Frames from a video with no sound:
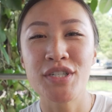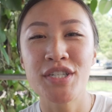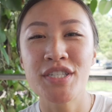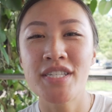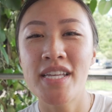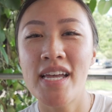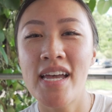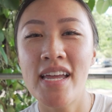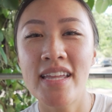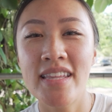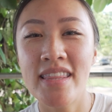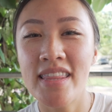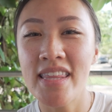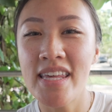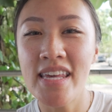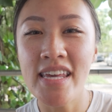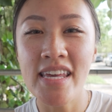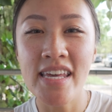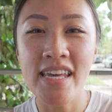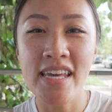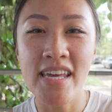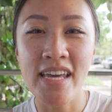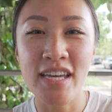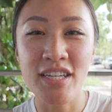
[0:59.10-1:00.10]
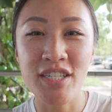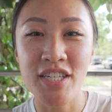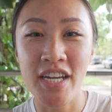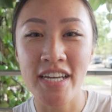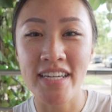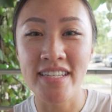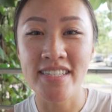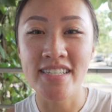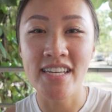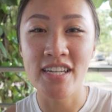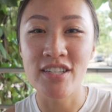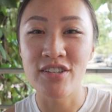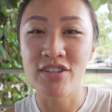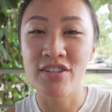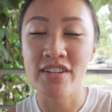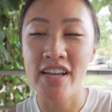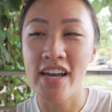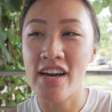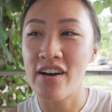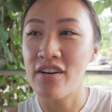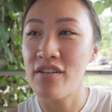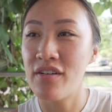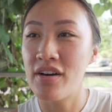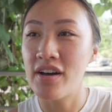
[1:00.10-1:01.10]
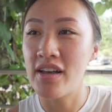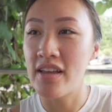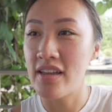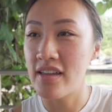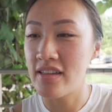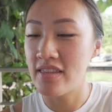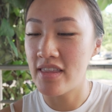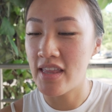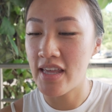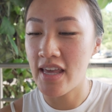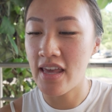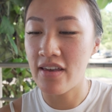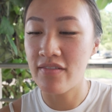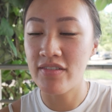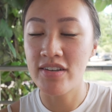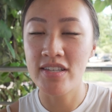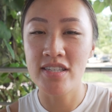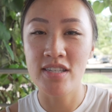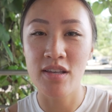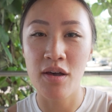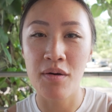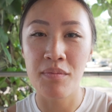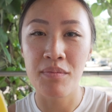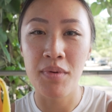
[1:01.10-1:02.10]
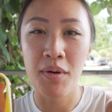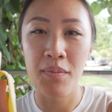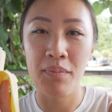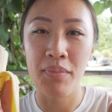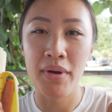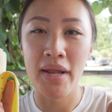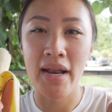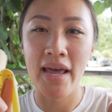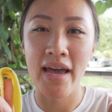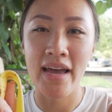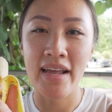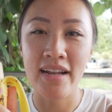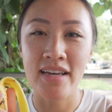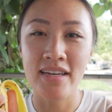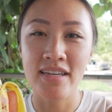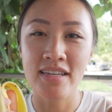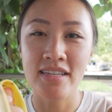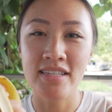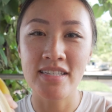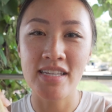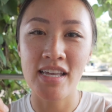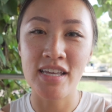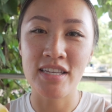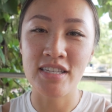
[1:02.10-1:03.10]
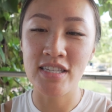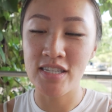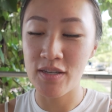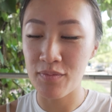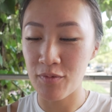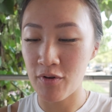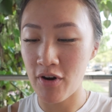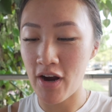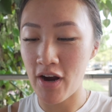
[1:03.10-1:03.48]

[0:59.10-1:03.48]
just at the check-in center now, and they gave us some bananas and some